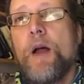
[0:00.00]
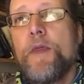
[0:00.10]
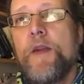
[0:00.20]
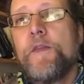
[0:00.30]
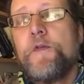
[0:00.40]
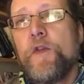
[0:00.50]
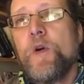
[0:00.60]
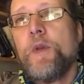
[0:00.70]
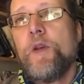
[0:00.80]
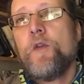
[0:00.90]
there's a
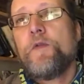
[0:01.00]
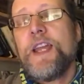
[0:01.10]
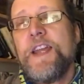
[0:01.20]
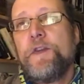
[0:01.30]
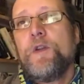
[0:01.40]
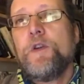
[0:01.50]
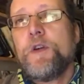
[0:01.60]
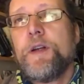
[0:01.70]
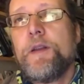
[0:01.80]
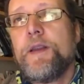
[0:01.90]
phenomenon of, if you look at the